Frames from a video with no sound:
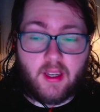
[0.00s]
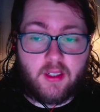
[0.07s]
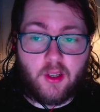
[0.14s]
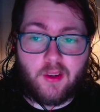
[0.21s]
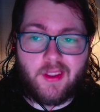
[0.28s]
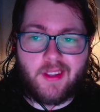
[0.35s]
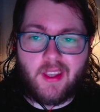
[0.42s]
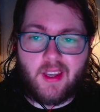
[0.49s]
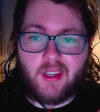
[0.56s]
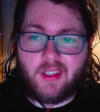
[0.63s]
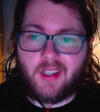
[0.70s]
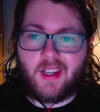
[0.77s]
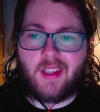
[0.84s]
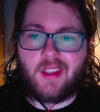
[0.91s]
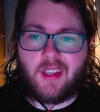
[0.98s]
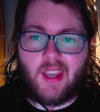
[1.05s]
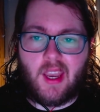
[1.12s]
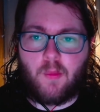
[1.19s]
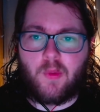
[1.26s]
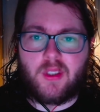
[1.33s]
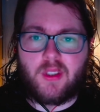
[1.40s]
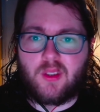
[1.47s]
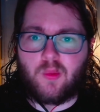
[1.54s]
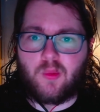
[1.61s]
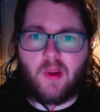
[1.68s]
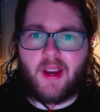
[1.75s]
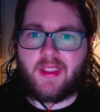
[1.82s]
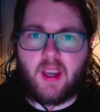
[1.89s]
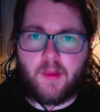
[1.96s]
I know that they are good at the game, which is
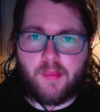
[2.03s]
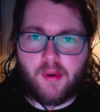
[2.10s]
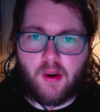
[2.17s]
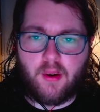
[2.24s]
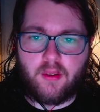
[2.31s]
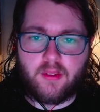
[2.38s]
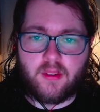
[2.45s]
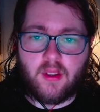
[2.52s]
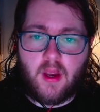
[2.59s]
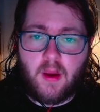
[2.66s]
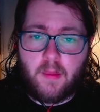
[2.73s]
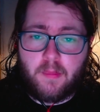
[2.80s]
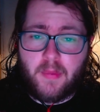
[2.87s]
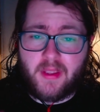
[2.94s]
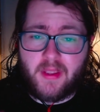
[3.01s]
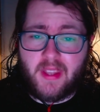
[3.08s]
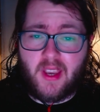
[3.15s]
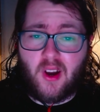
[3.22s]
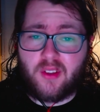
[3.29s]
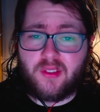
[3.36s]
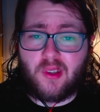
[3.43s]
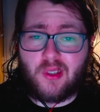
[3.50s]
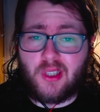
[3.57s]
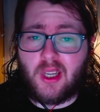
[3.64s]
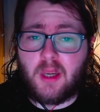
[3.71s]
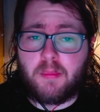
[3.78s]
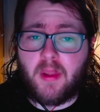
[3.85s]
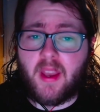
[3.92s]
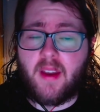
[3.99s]
why they are pros, but they also
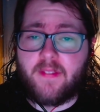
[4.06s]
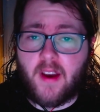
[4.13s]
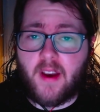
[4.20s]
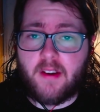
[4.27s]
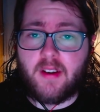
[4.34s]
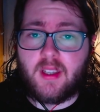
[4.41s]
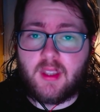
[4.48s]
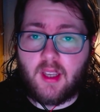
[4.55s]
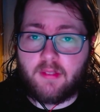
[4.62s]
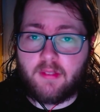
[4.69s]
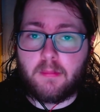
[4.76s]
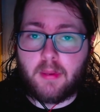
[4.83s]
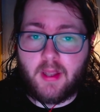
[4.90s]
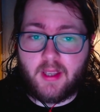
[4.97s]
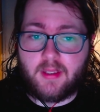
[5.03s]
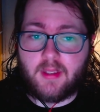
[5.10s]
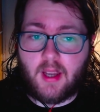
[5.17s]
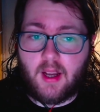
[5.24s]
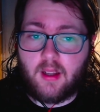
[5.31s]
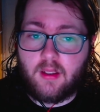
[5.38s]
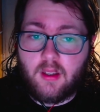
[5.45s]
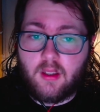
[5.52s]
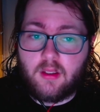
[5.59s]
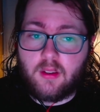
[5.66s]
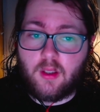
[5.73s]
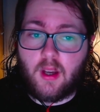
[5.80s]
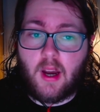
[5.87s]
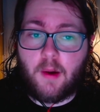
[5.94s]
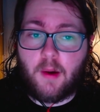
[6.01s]
could play a very different playstyle
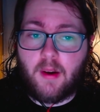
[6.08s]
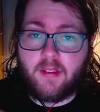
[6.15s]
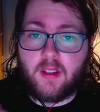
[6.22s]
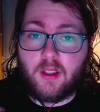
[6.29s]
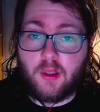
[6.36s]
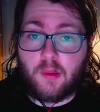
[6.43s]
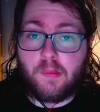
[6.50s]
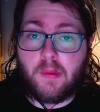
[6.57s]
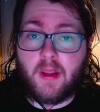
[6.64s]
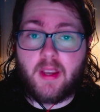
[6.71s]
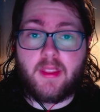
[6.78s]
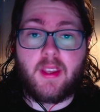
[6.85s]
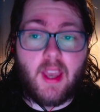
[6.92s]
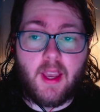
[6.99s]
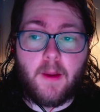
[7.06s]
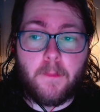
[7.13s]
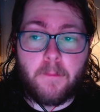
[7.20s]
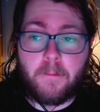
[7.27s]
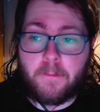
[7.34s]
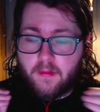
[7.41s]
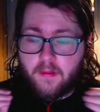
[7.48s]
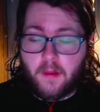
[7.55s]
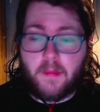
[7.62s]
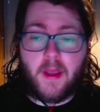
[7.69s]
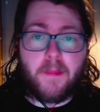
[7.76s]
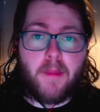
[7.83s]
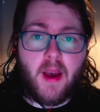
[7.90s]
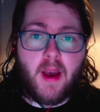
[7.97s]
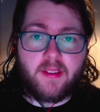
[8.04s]
to however you play the game. For me
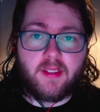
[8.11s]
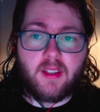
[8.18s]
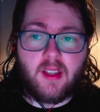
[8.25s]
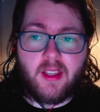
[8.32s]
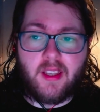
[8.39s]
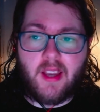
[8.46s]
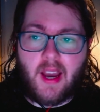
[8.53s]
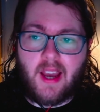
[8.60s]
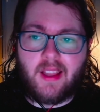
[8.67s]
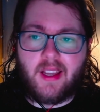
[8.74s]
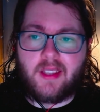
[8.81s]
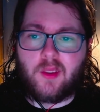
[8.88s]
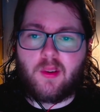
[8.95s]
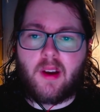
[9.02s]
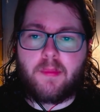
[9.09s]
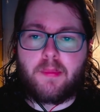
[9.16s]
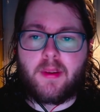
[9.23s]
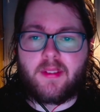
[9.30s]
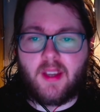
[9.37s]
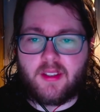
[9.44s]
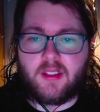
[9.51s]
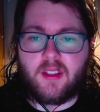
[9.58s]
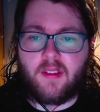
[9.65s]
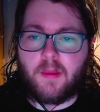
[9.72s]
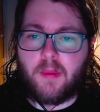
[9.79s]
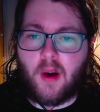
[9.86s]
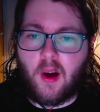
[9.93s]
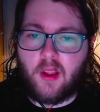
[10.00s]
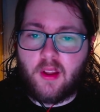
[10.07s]
personally, I like to have possession of the
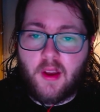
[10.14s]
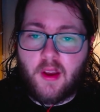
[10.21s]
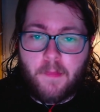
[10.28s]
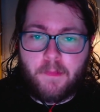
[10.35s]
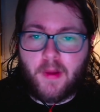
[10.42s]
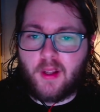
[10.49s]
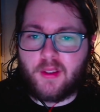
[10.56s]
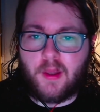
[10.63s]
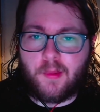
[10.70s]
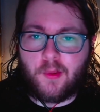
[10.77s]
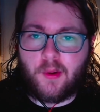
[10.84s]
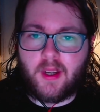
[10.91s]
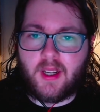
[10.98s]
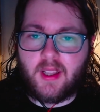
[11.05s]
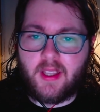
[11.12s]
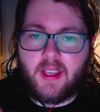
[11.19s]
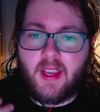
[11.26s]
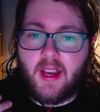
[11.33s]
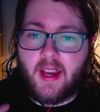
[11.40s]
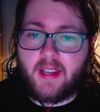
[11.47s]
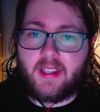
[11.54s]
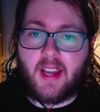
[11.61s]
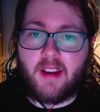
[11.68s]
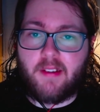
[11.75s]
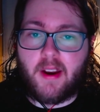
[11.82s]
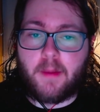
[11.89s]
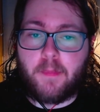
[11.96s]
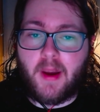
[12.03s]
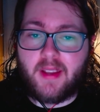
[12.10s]
ball, build up quickly and
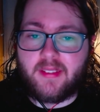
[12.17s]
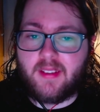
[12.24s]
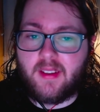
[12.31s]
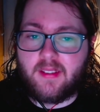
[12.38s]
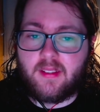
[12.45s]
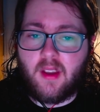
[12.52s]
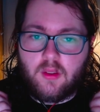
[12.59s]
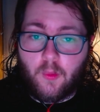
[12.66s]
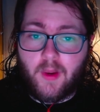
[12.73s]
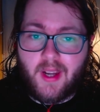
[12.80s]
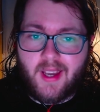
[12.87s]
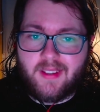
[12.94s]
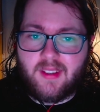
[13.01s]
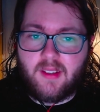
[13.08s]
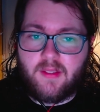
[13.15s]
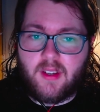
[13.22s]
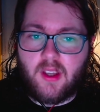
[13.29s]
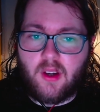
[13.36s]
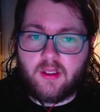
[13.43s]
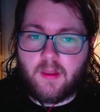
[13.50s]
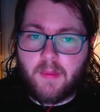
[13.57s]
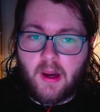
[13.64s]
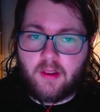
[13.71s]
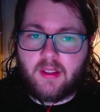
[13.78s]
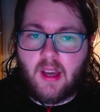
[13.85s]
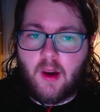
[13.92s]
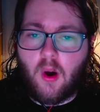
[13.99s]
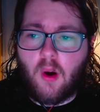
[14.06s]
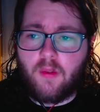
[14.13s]
direct passes, so when I see videos about
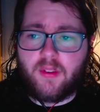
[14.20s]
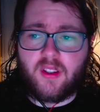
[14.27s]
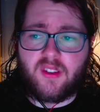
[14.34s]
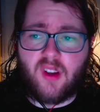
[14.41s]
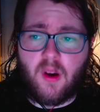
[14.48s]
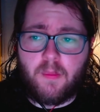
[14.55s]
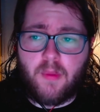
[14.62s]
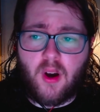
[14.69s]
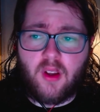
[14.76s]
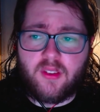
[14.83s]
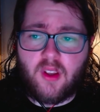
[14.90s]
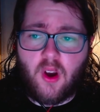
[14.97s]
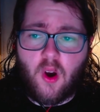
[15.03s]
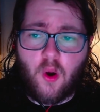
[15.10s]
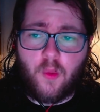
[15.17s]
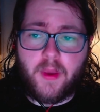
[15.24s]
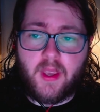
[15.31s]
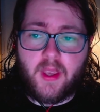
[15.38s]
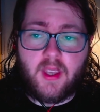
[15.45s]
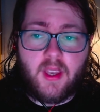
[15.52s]
how over the top balls are OP,